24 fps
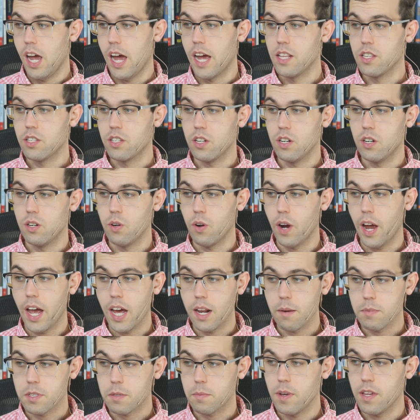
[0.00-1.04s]
And so
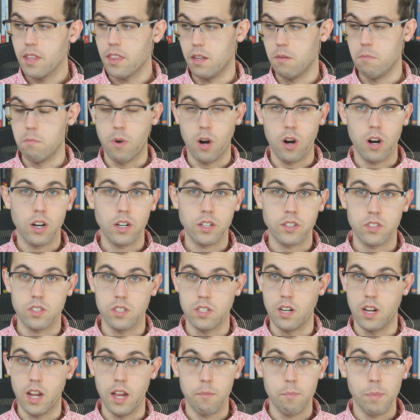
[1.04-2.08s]
Adam Smith and Marx
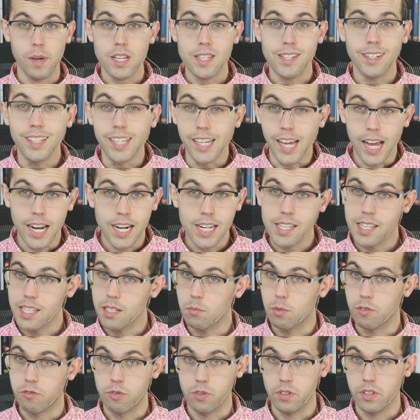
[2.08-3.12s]
and basically anything
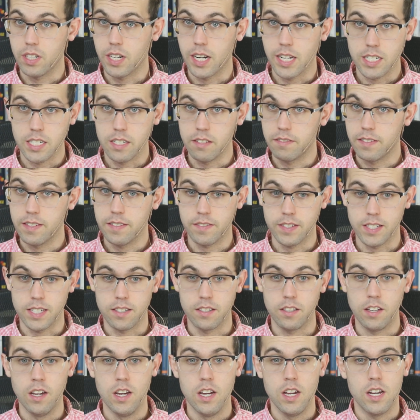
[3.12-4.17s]
before the
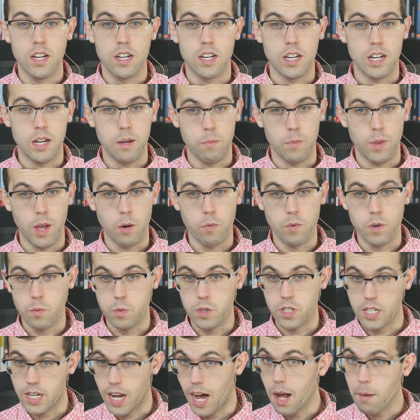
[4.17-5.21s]
1950s that
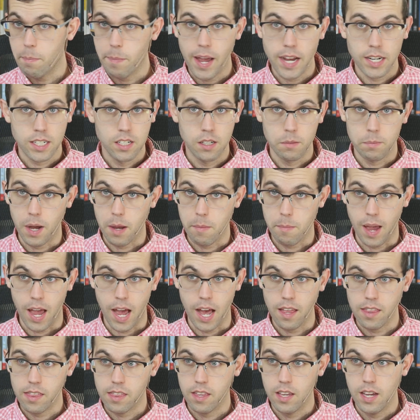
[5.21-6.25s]
was not backed up by
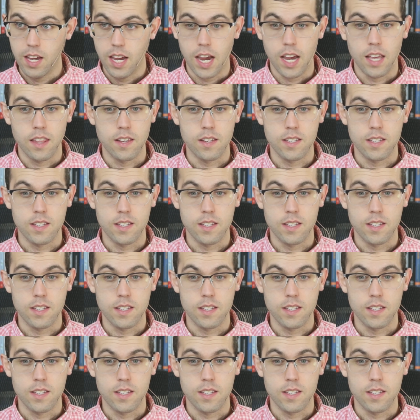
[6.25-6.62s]
math, in